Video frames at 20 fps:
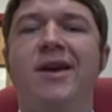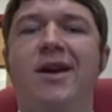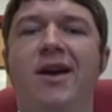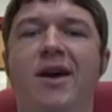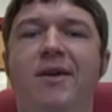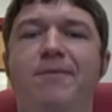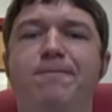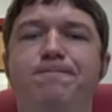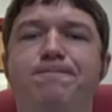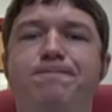
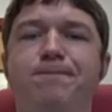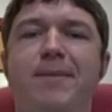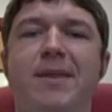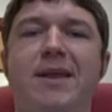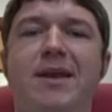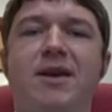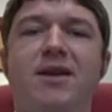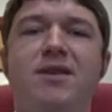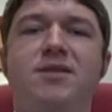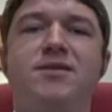
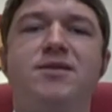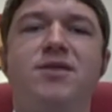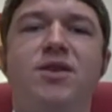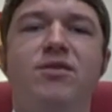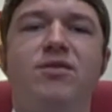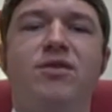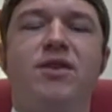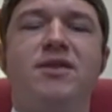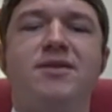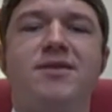There's
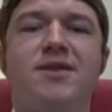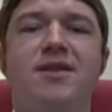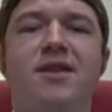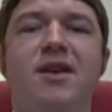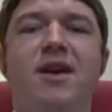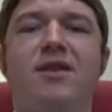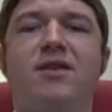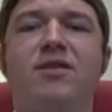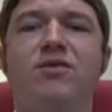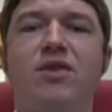two things in
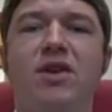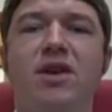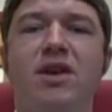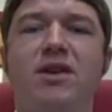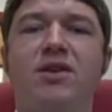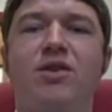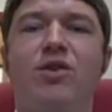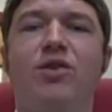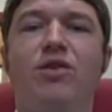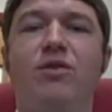there that really
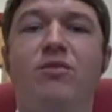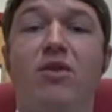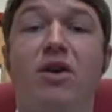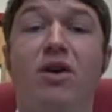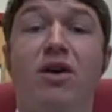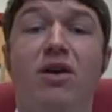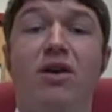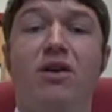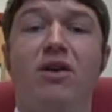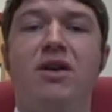caught
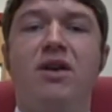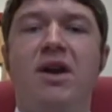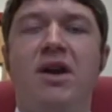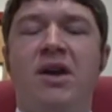my eye.